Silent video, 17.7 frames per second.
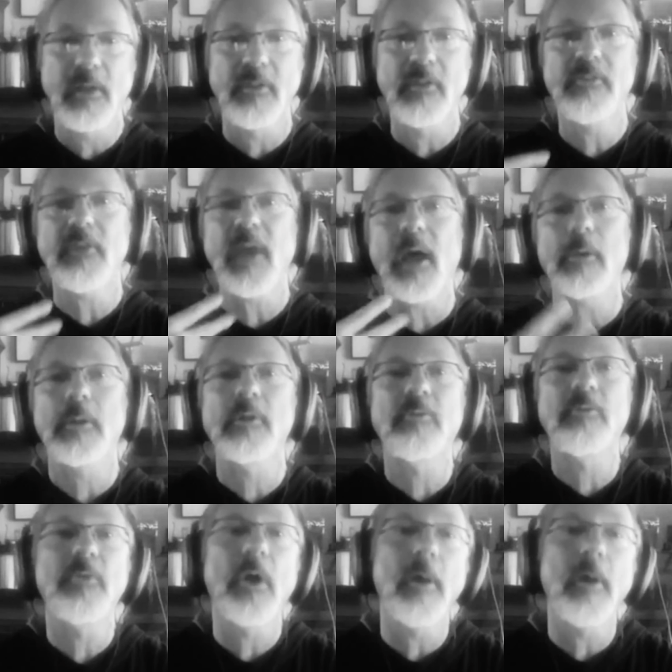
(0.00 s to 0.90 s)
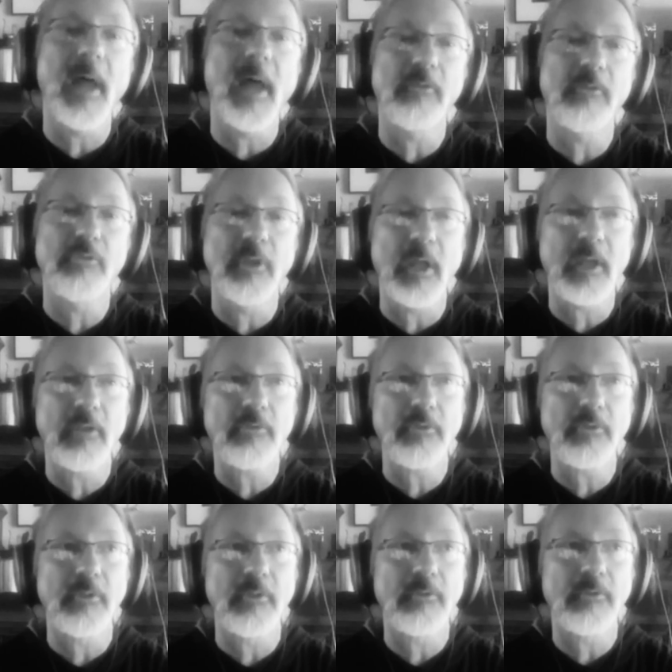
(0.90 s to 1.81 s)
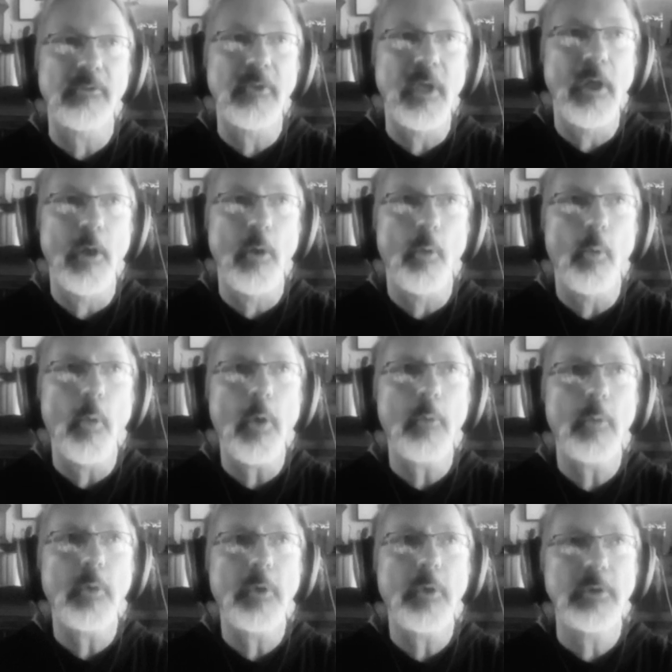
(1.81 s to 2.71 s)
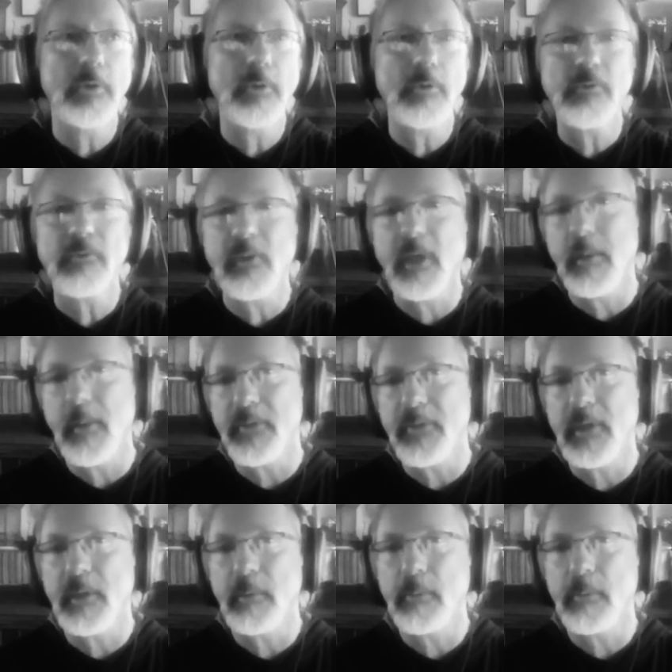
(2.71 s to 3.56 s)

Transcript: this outlet for our imaginations. What would you say about the